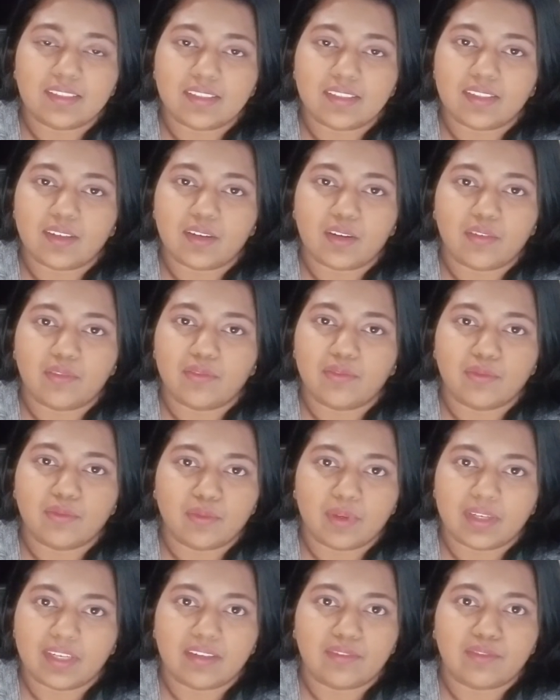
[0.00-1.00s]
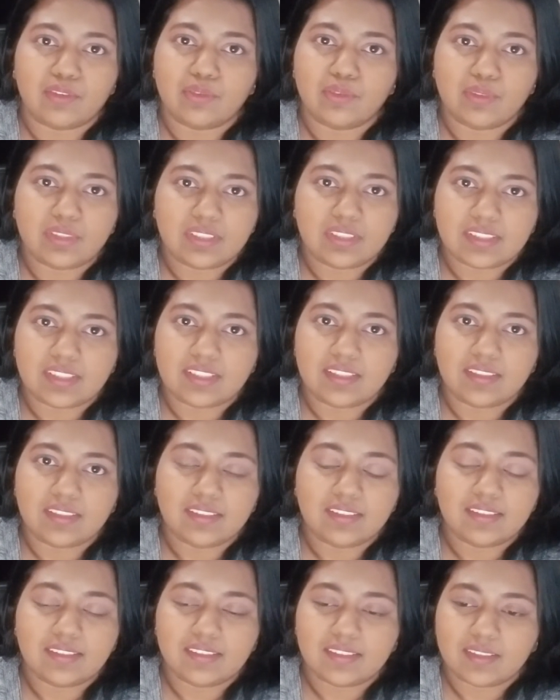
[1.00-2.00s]
of whatever
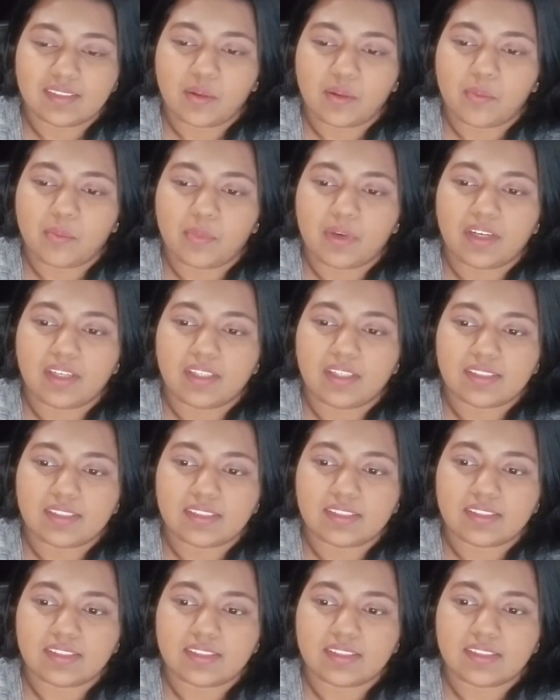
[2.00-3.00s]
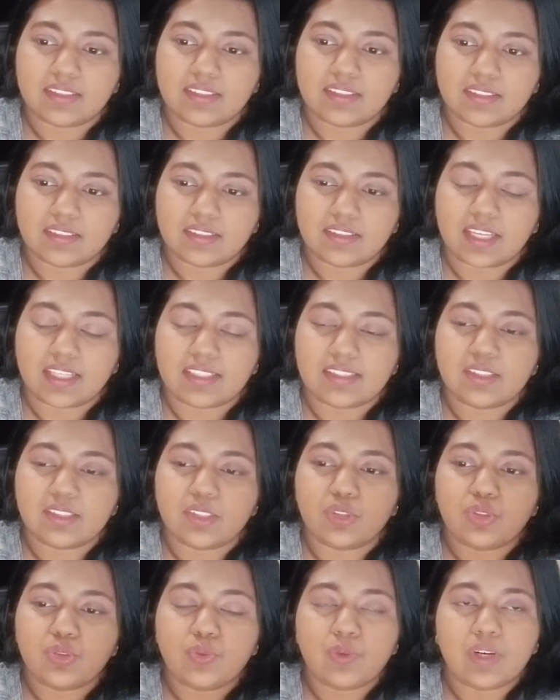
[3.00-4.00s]
reason. But that's the
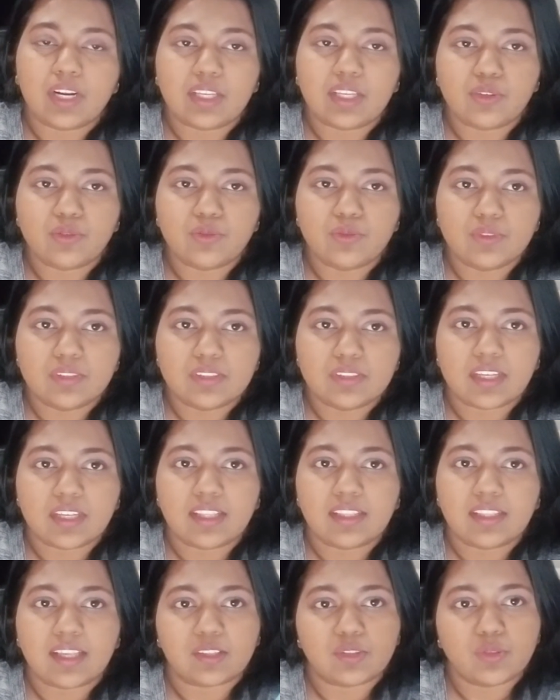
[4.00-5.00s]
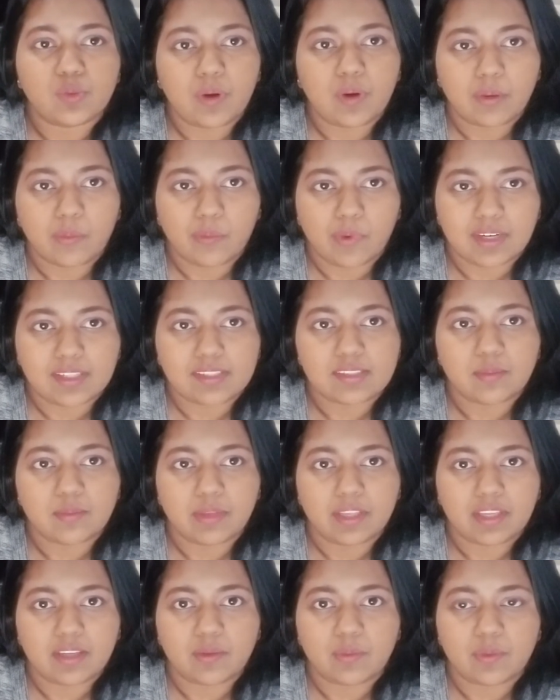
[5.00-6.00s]
tool I used, and that's who I wanted to
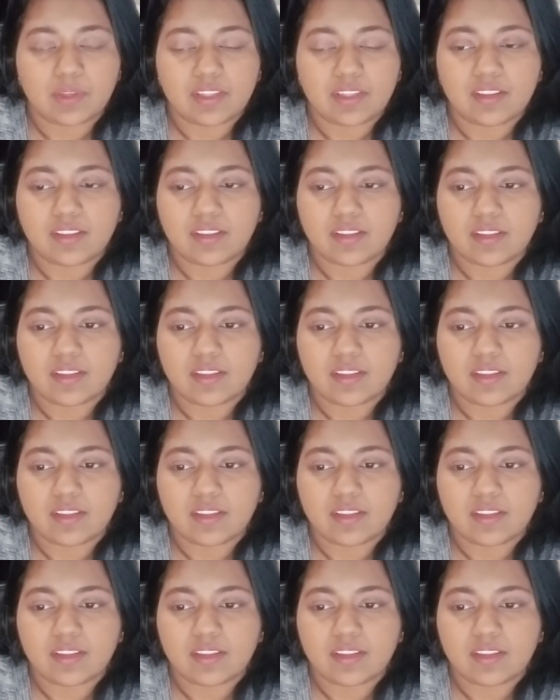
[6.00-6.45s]
bank with.